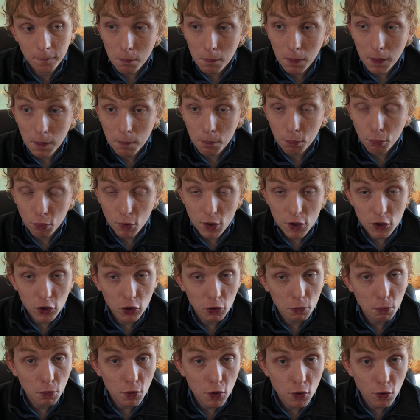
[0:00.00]
In
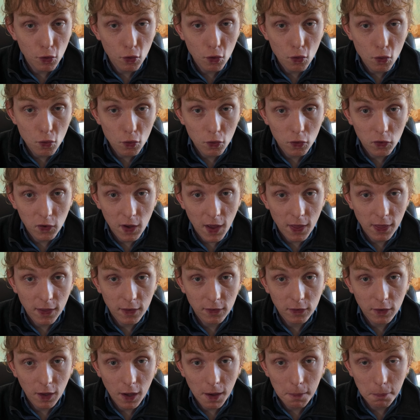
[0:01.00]
principle, you could set
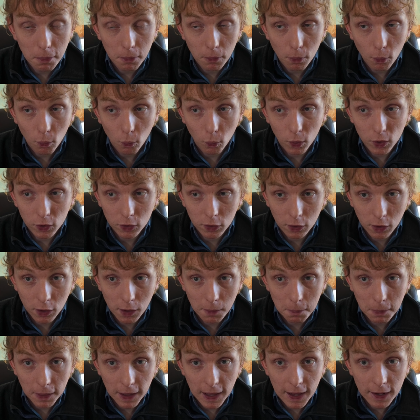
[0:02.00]
this up, which I'm going to
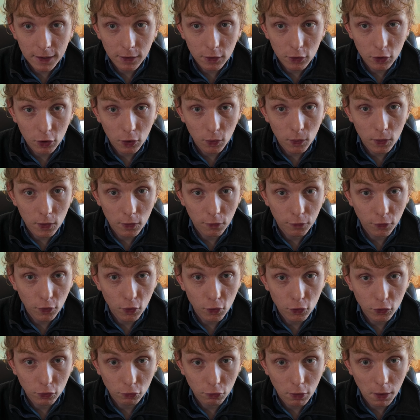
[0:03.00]
plan to do in a
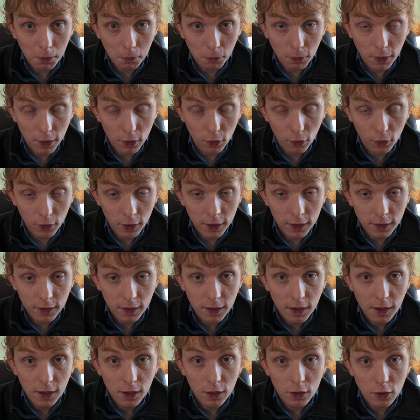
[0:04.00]
future upgrade on it,
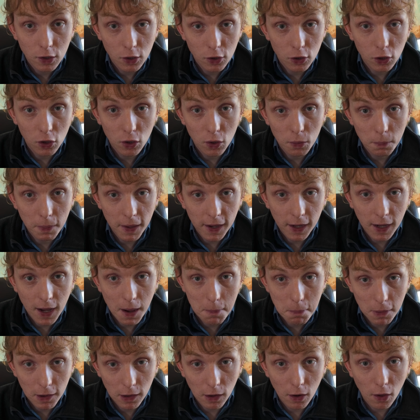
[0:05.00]
to pick
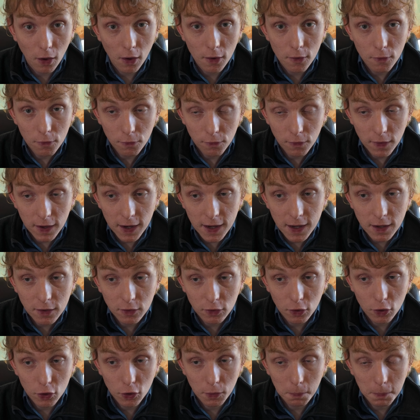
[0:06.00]
up a live feed,
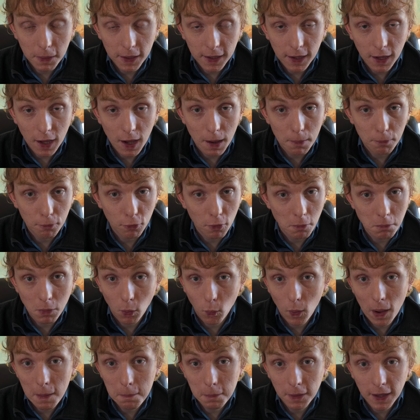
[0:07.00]
so you could pick it up from a
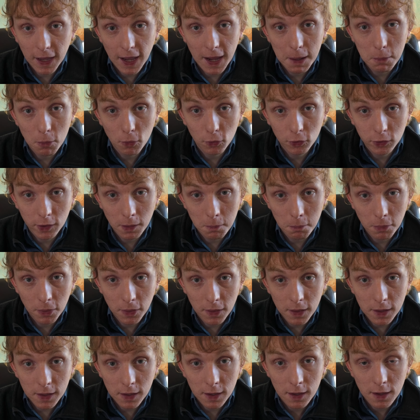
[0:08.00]
webcam or
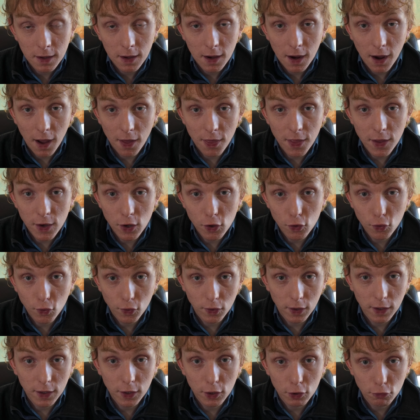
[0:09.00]
something, and then you could
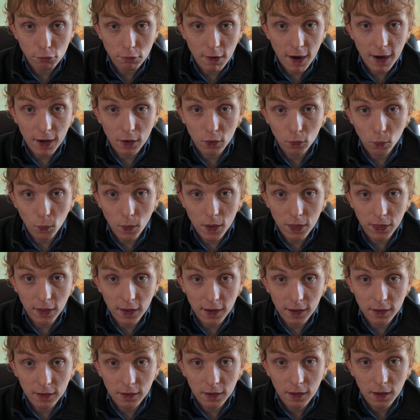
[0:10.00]
interact with
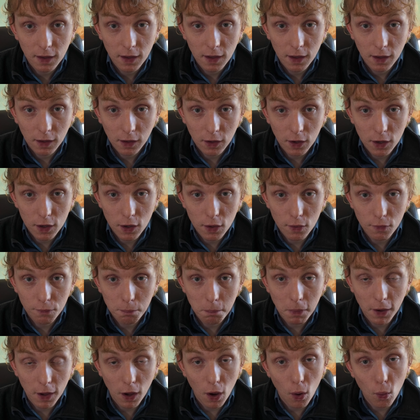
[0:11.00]
it kind of
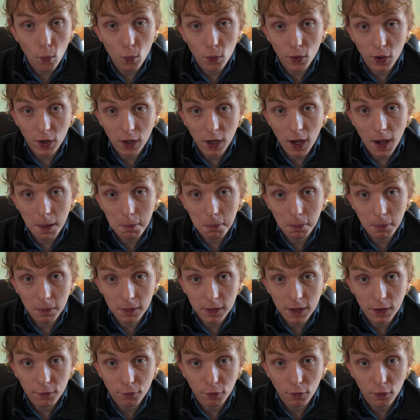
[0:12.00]
by holding up a
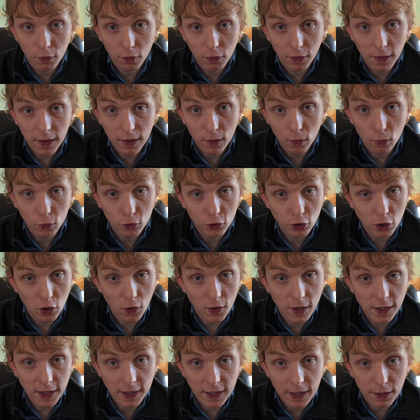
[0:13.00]
different thing or
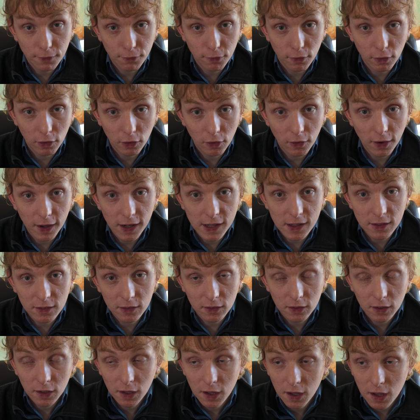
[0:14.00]
shining different
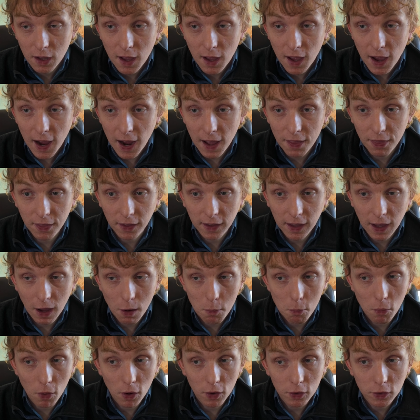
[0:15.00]
lights at the
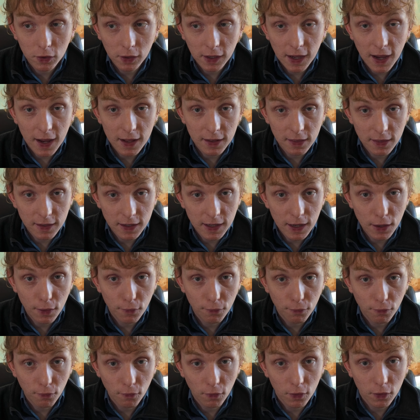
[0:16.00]
camera to get the
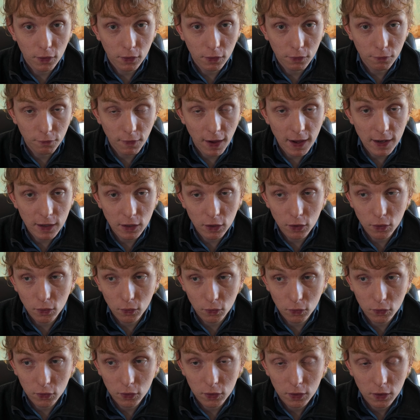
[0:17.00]
different
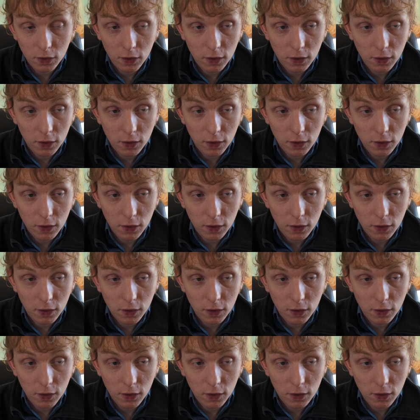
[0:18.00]
values.